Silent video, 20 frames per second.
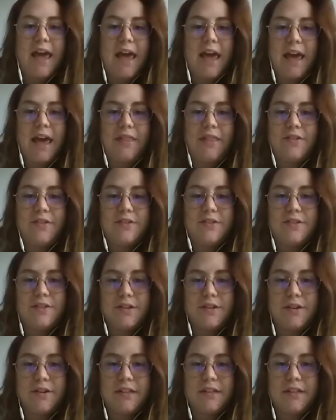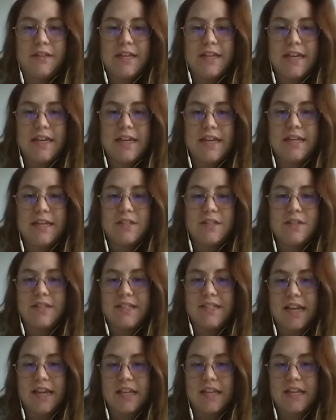And the third is a
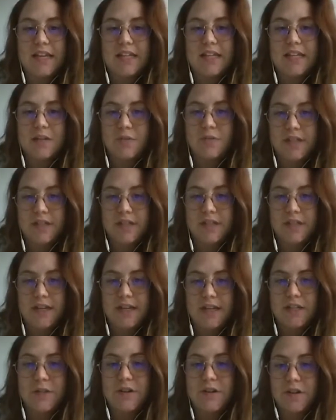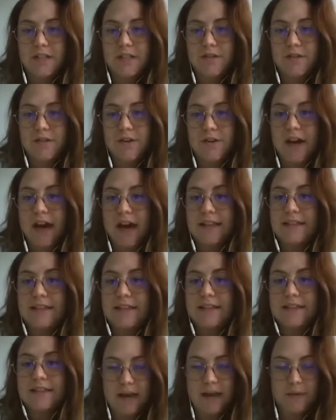static process with a continuer
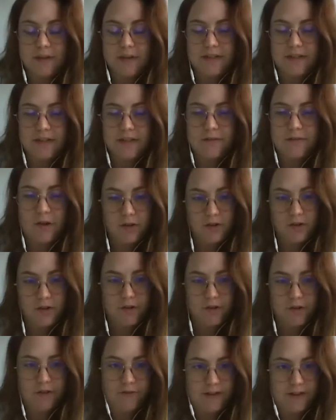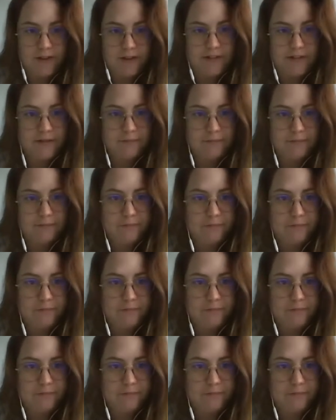at Clamas, also in France.